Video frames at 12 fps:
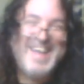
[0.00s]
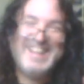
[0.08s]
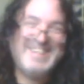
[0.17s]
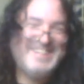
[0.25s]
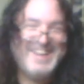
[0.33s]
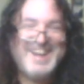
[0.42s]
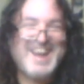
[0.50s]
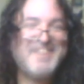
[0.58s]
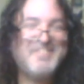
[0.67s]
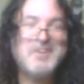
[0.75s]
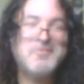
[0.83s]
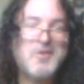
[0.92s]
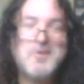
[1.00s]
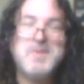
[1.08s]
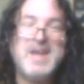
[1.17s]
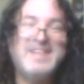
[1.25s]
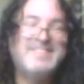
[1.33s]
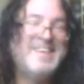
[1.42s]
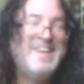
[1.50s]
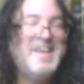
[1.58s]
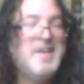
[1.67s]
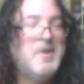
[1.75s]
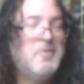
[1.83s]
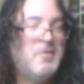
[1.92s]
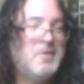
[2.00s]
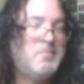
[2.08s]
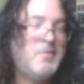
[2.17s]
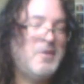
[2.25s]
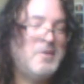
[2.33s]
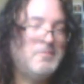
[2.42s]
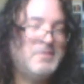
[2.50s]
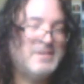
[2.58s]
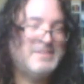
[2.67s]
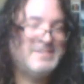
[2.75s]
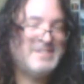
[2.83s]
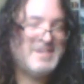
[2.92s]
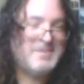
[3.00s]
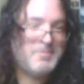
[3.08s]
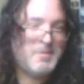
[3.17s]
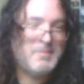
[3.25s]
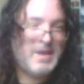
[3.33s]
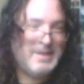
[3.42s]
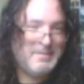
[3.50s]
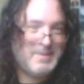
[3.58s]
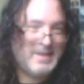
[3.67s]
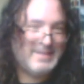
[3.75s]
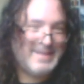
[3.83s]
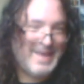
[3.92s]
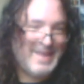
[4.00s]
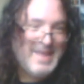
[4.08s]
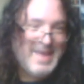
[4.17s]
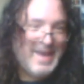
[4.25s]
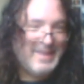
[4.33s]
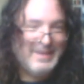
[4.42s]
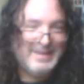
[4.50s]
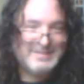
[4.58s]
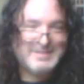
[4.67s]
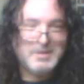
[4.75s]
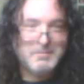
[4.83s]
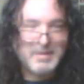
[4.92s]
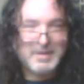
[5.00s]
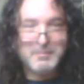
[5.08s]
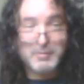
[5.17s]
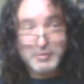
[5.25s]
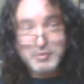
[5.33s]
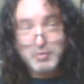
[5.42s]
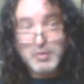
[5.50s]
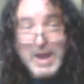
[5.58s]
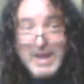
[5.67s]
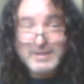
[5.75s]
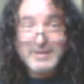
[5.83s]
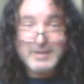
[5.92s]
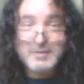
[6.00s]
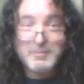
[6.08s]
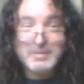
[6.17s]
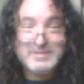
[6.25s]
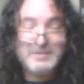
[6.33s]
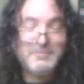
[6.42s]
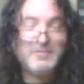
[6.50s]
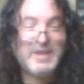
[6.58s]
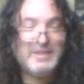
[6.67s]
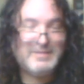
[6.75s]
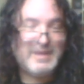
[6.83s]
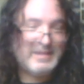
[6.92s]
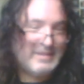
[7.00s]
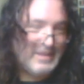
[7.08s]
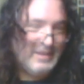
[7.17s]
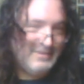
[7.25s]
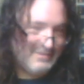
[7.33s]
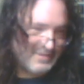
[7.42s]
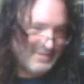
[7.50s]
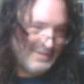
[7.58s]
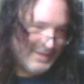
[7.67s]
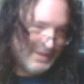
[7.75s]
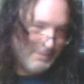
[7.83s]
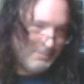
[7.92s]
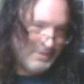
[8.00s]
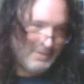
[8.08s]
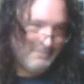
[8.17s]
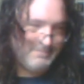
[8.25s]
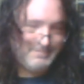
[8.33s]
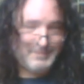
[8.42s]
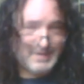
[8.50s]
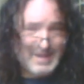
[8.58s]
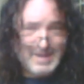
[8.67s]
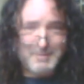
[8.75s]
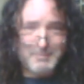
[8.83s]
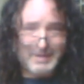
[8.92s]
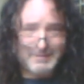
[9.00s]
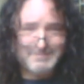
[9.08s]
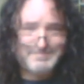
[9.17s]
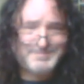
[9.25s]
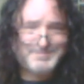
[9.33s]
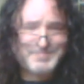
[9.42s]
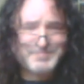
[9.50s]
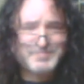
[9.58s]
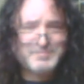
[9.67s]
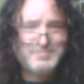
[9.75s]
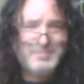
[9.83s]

the fact that they're having a romance with Burnham doesn't change my mind about that. I think it's going to make it more tragic once she finds out that he's a Klingon. But anyway,